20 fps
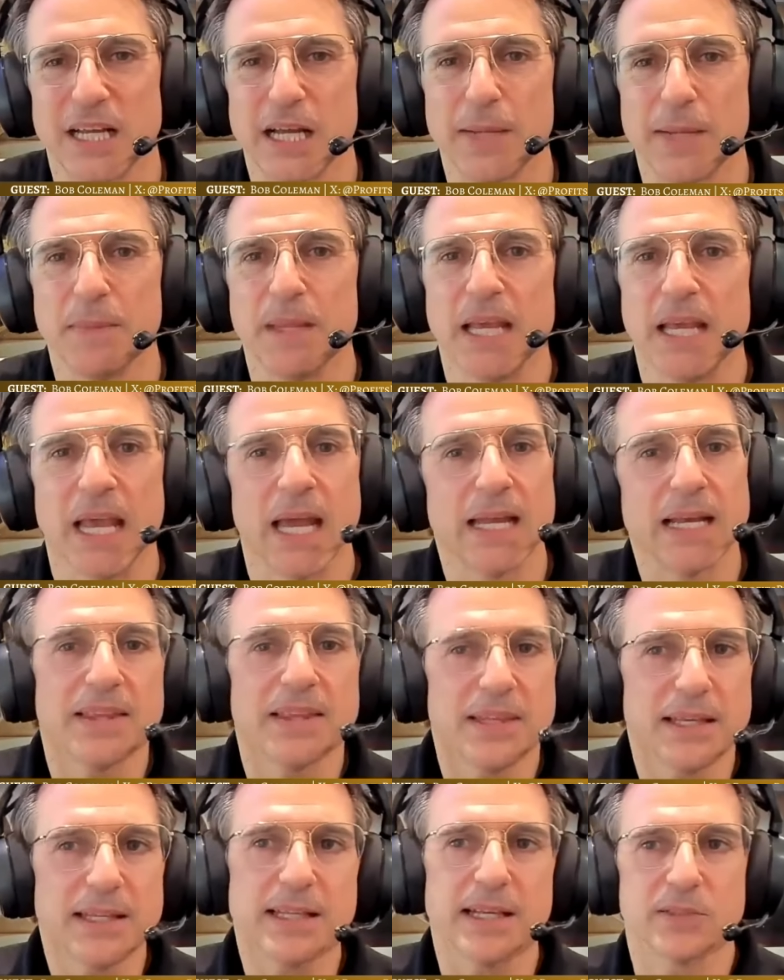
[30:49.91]
And I
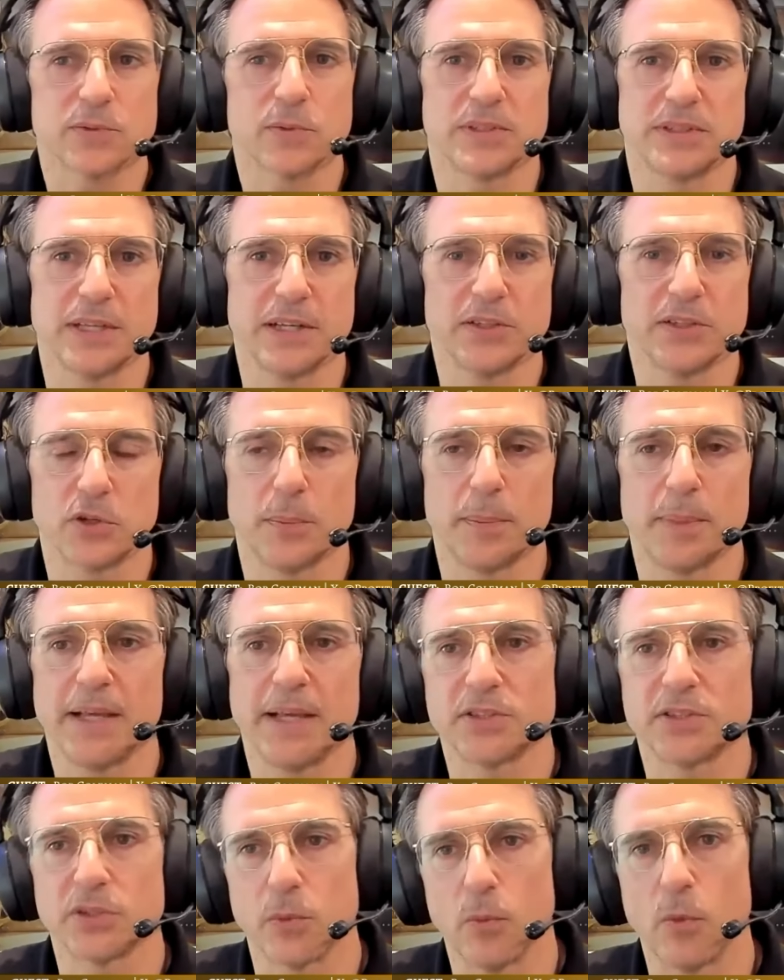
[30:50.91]
think that's what central
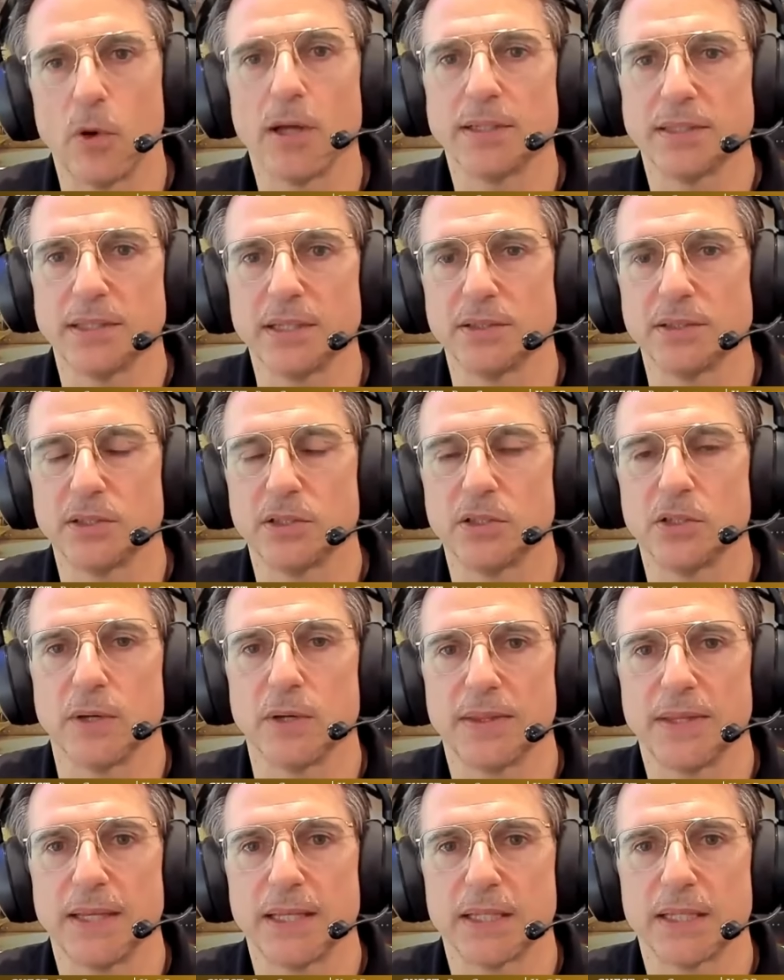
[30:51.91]
banks are wanting too.
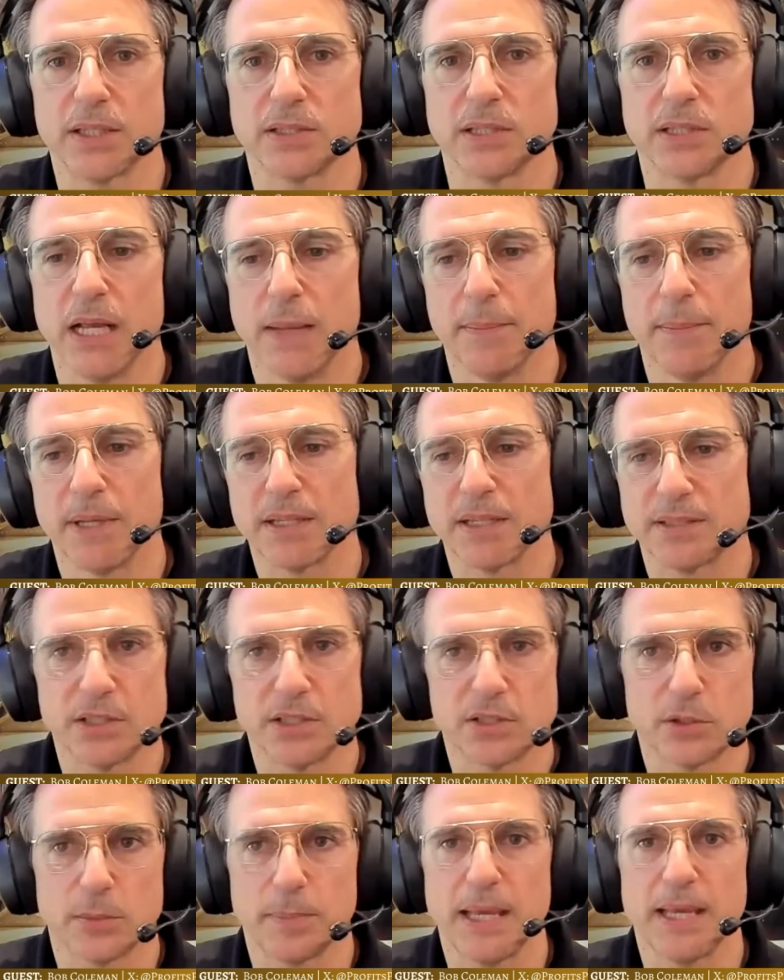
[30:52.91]
I think because
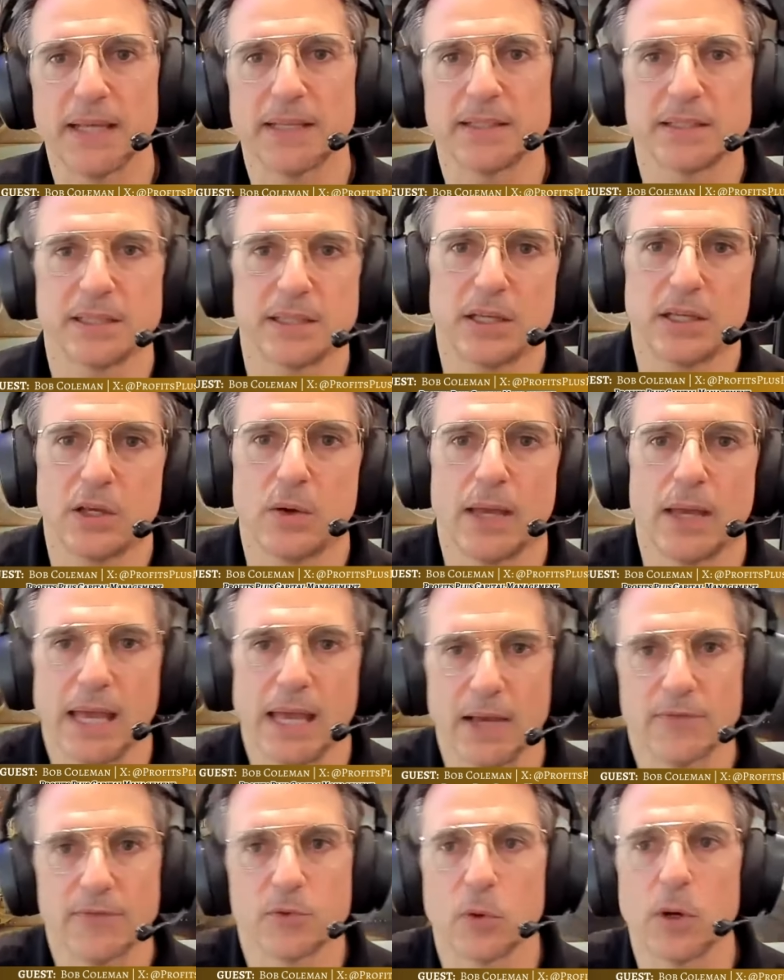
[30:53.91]
central banks,
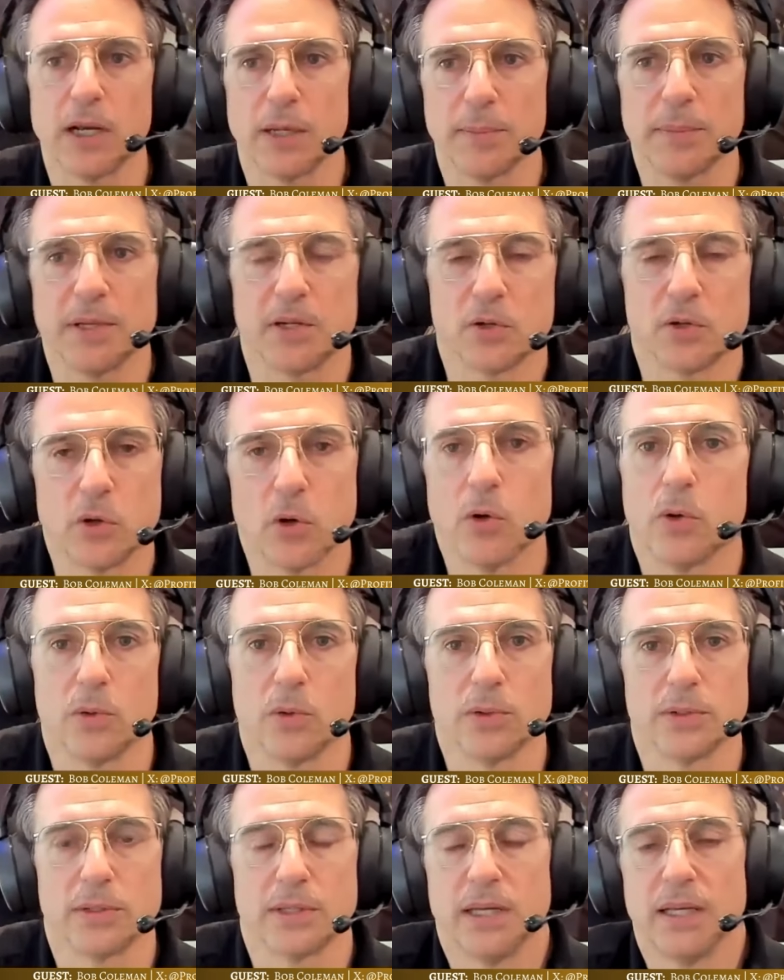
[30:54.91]
have quite a bit of
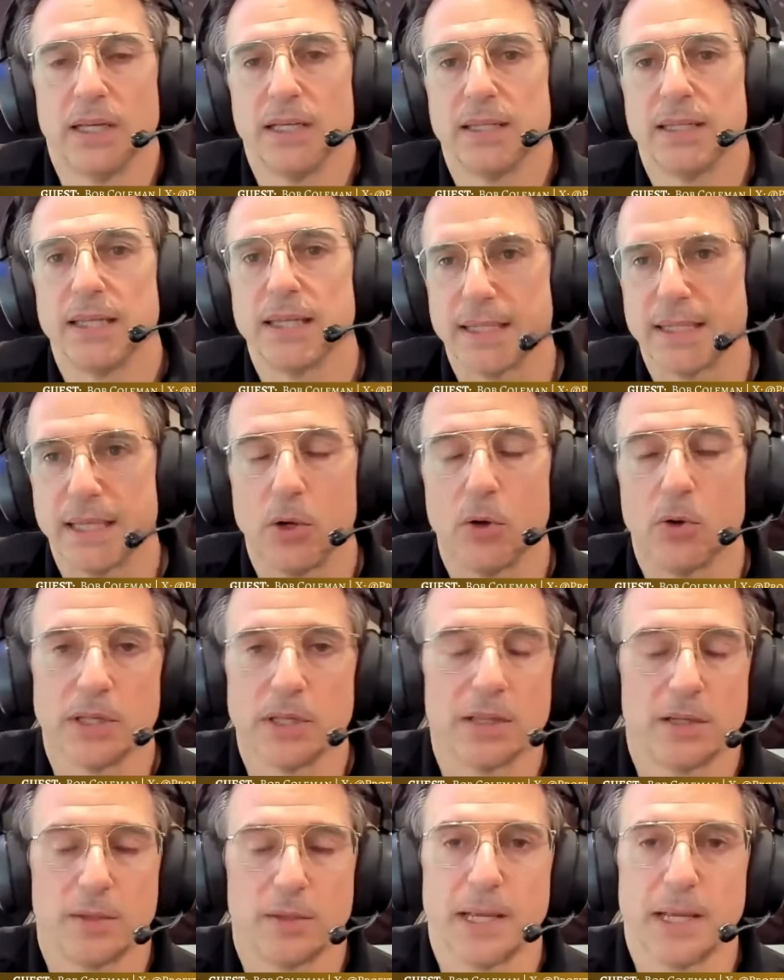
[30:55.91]
gold that they hold
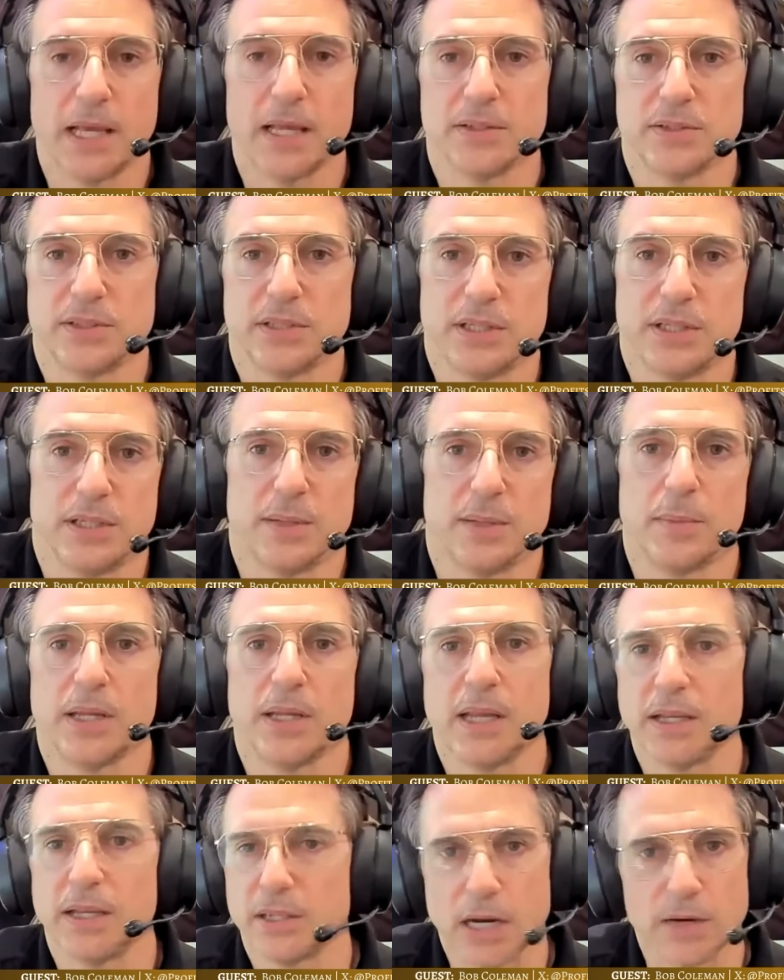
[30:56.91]
on their balance sheet. I mean,
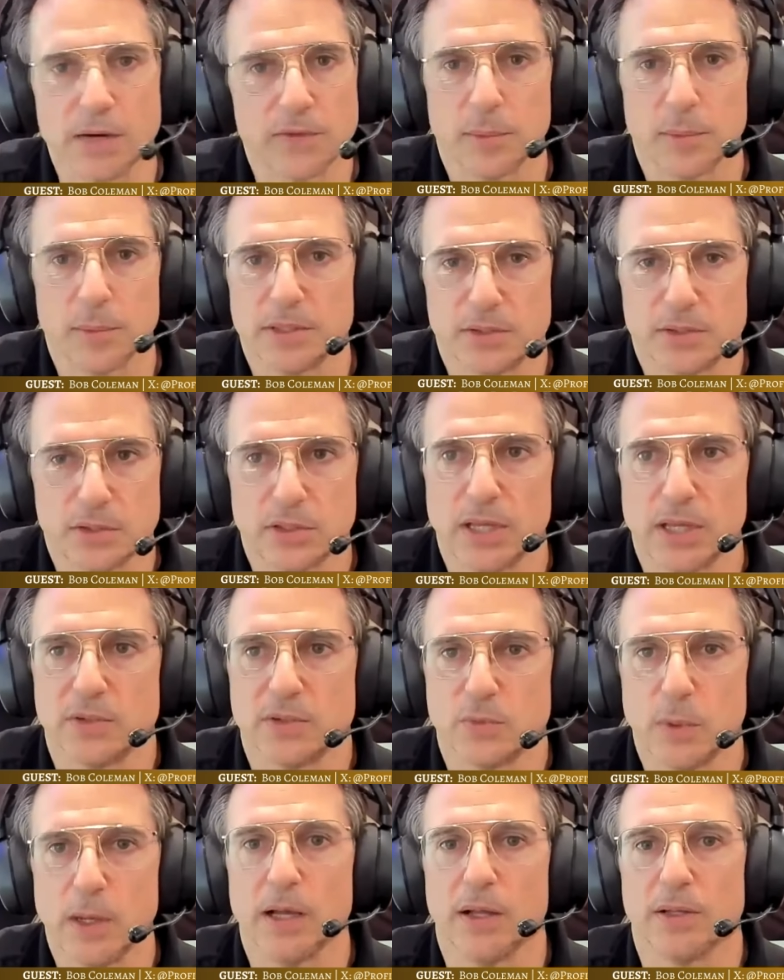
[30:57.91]
and governments
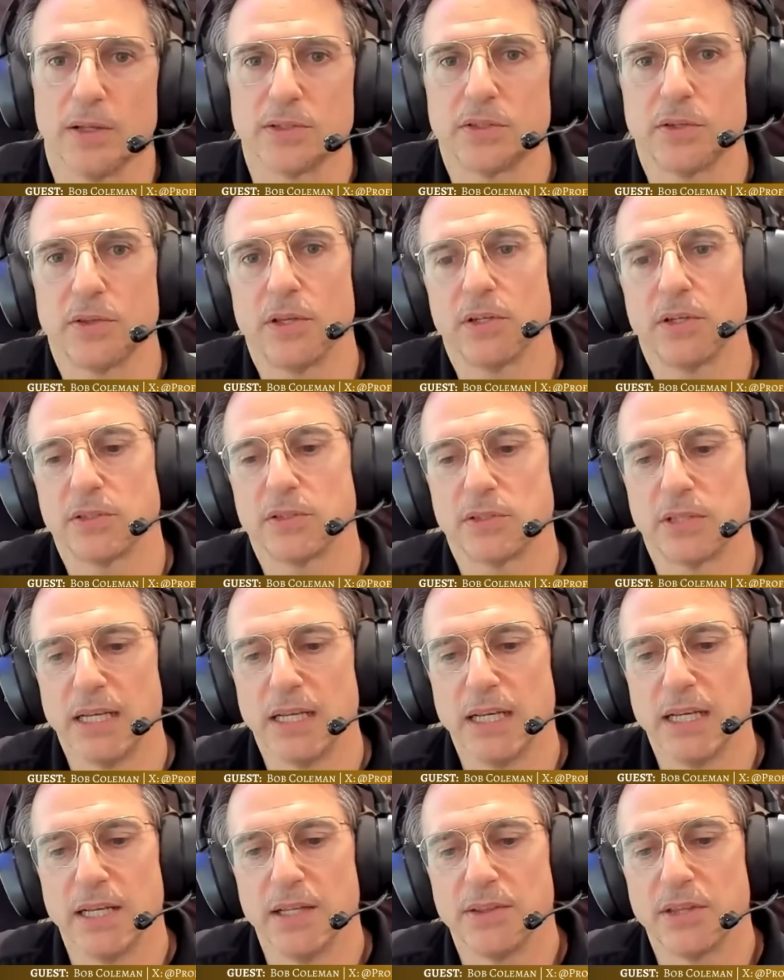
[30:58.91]
as well. So there
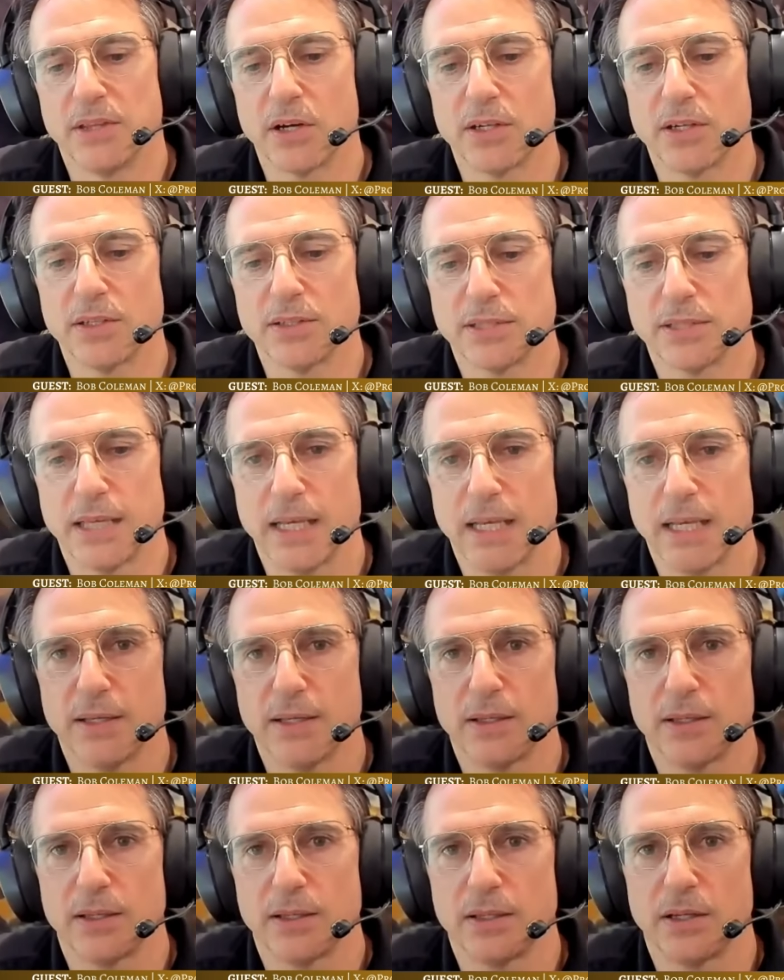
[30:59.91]
is
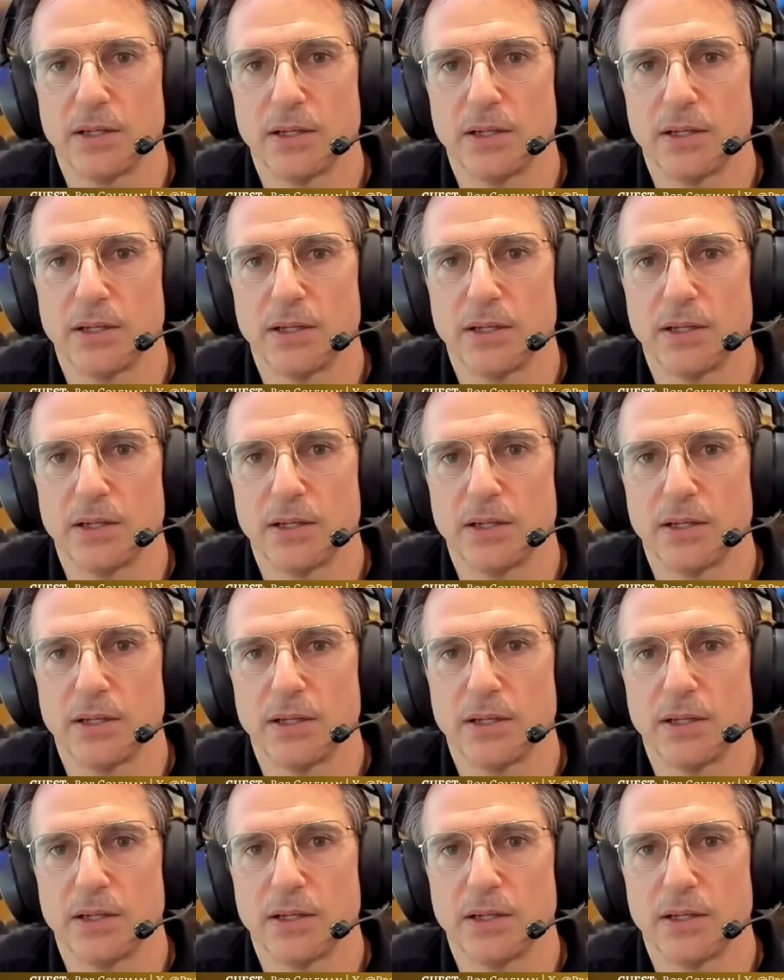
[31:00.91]
a